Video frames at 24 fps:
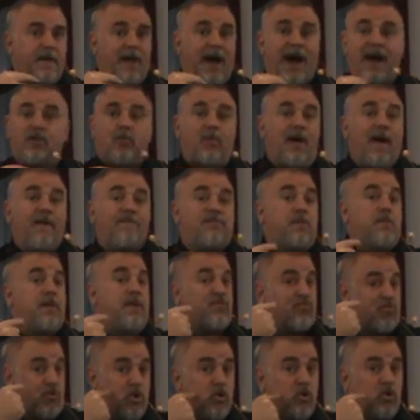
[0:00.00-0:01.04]
I don't have to be
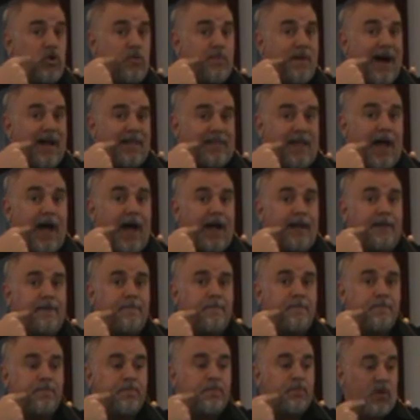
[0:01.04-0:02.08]
rude about
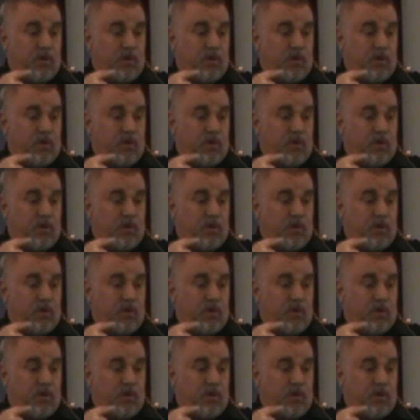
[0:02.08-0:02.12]
that.